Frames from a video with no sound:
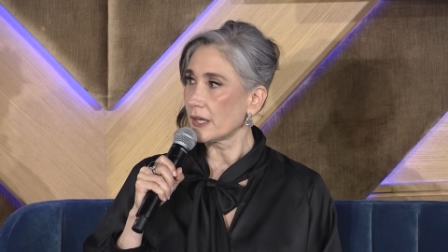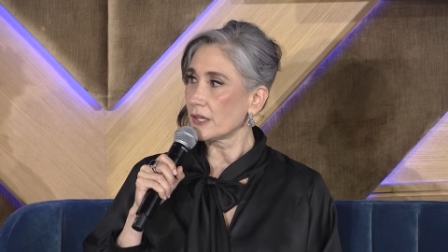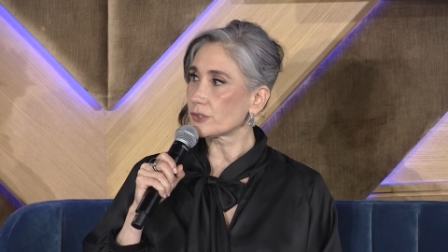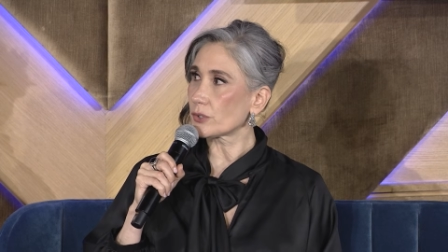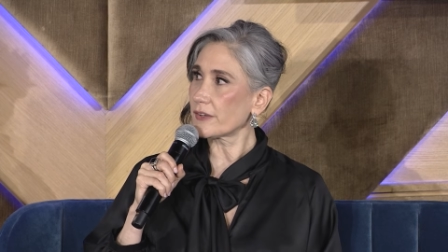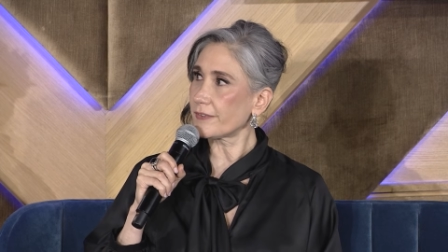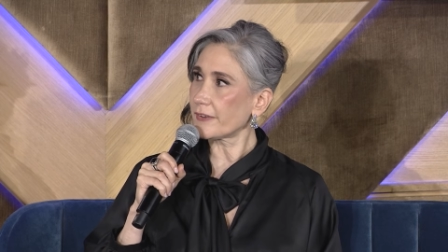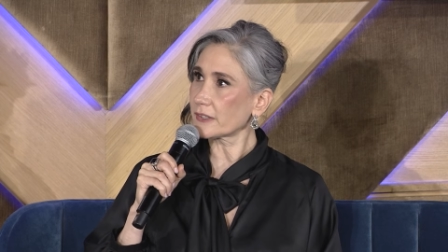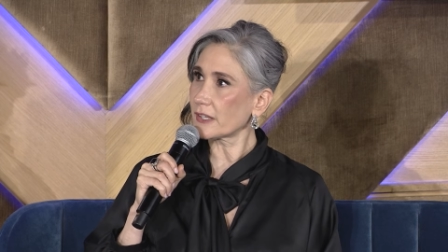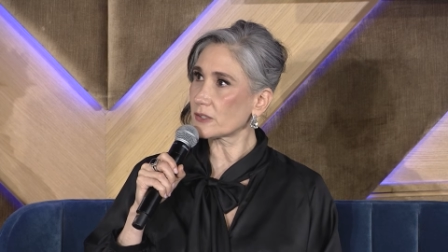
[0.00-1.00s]
So I
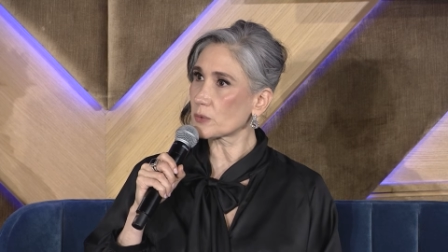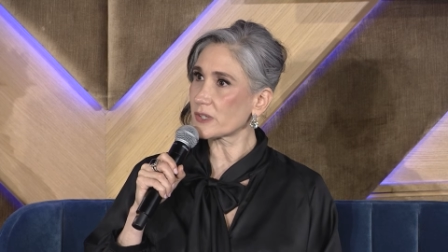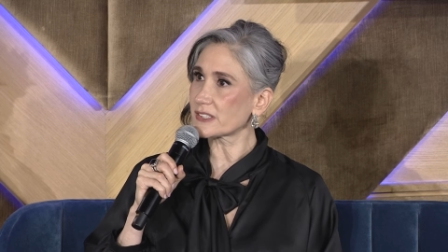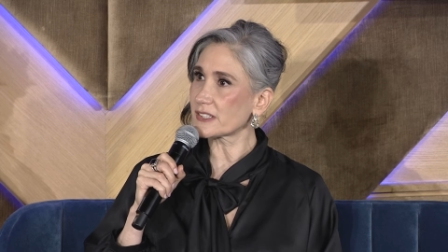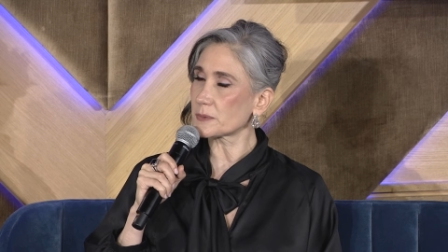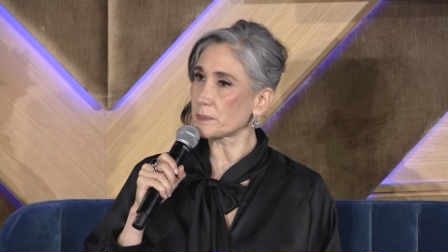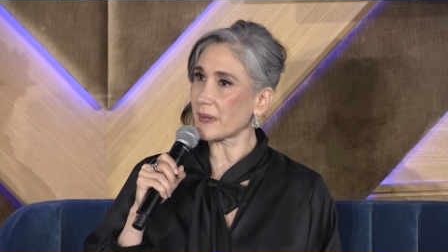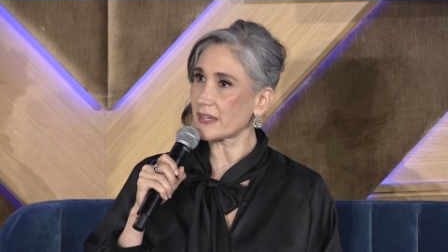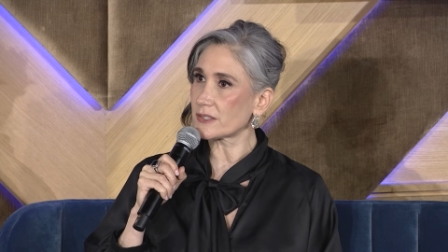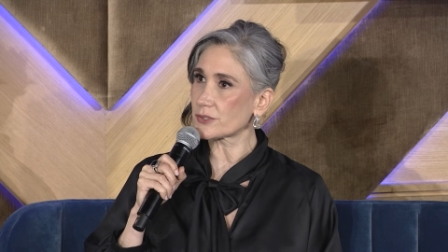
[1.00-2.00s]
felt that there was the
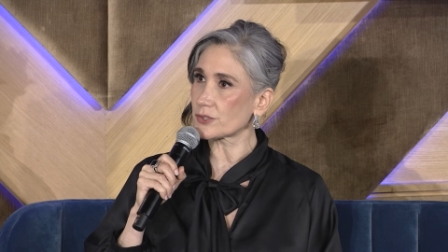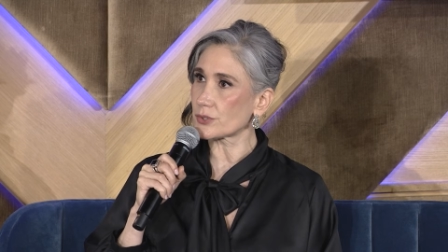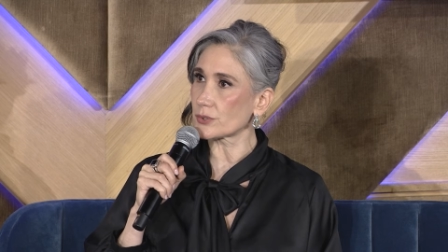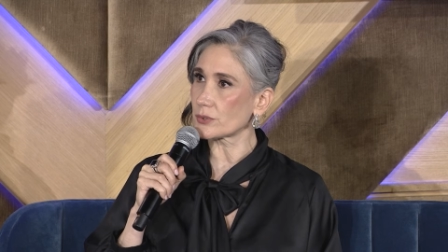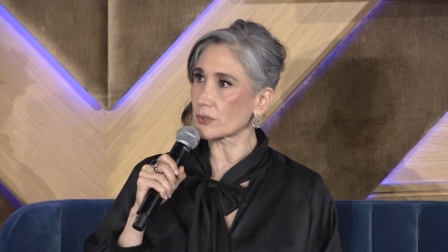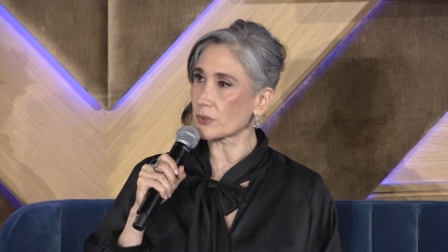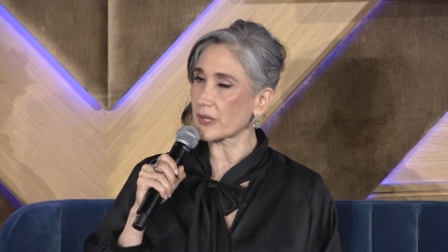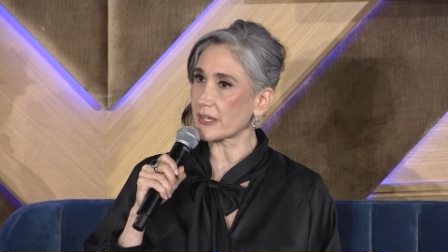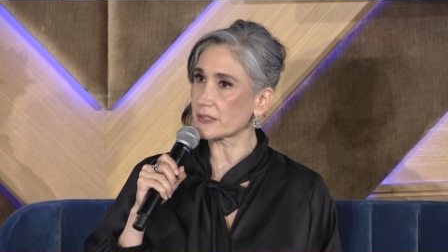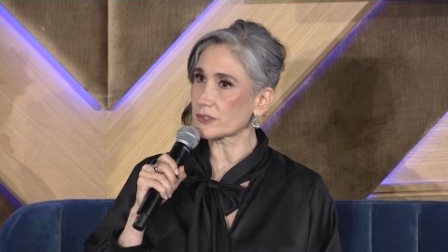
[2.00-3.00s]
space to
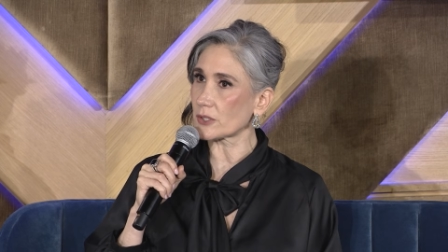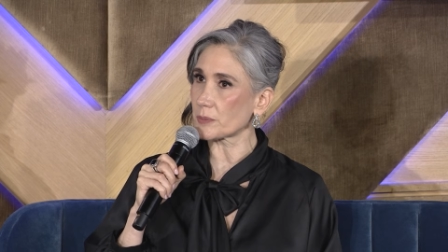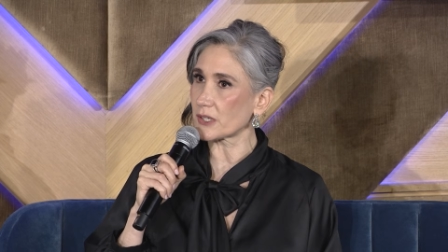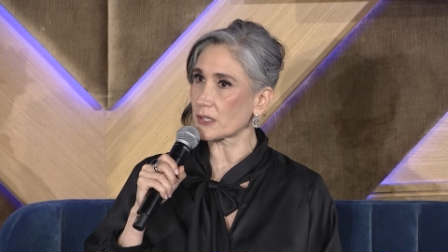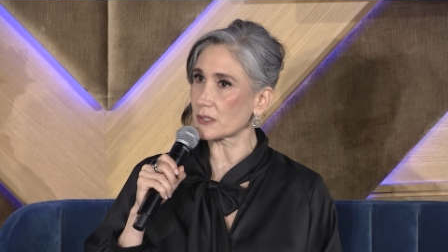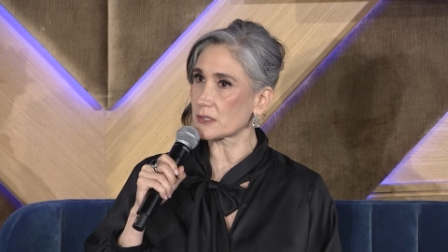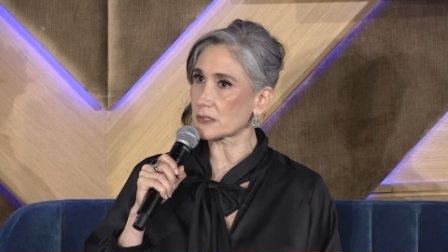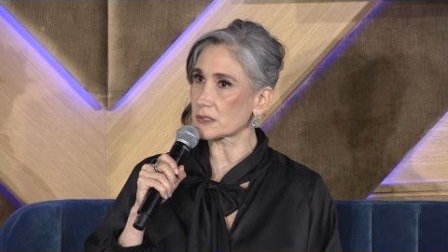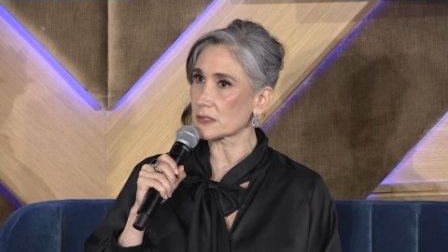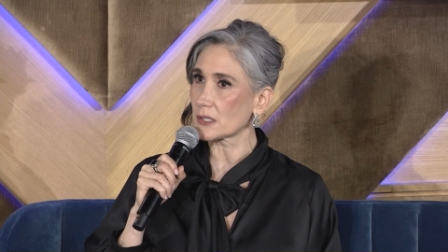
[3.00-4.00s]
create something in
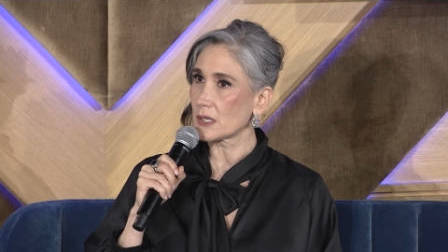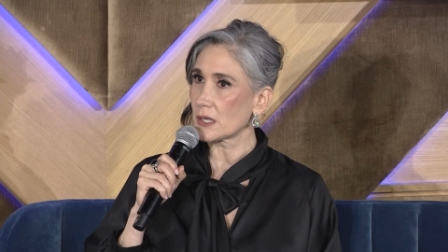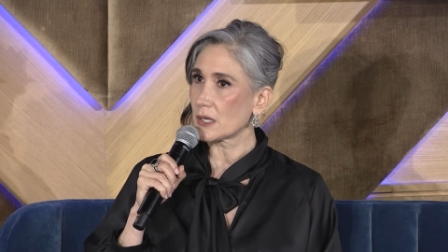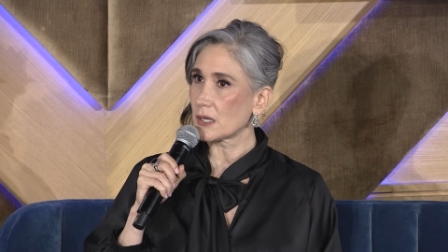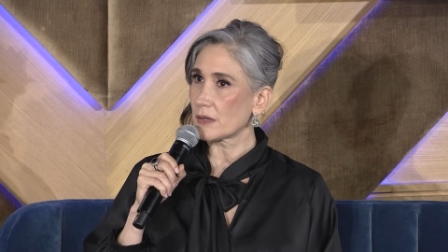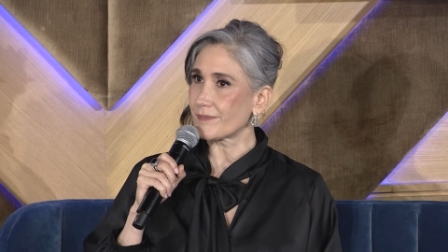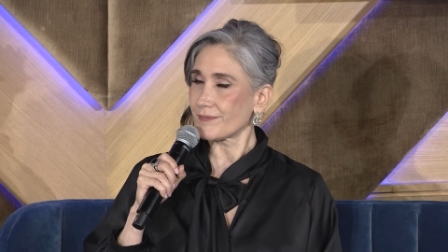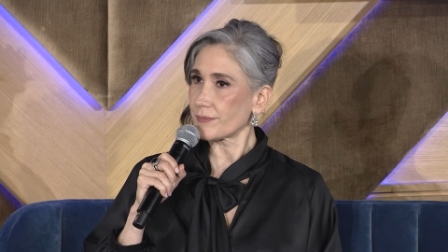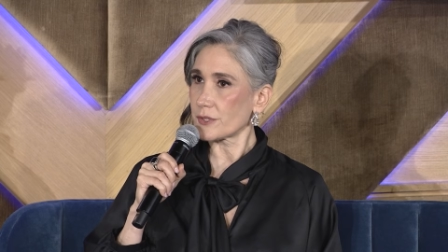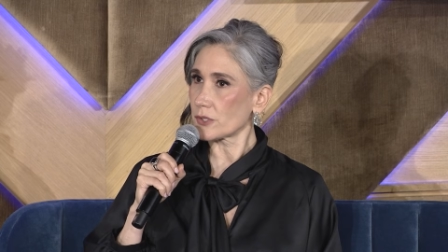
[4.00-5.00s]
this
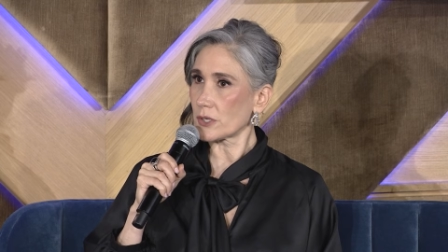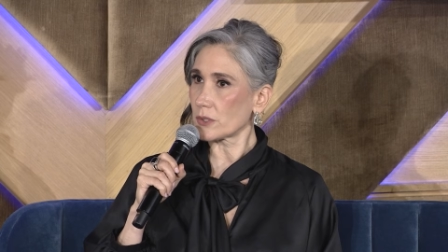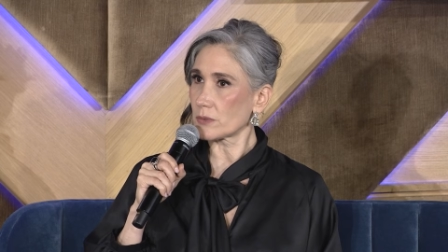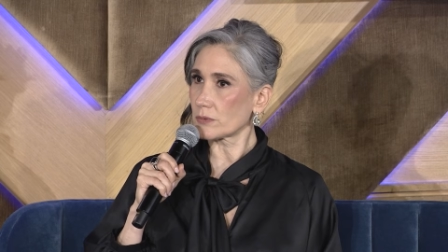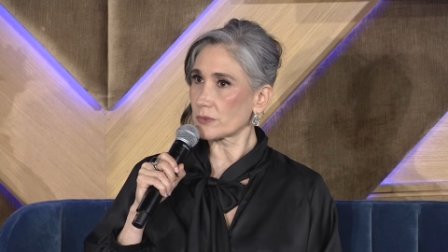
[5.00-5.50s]
you know,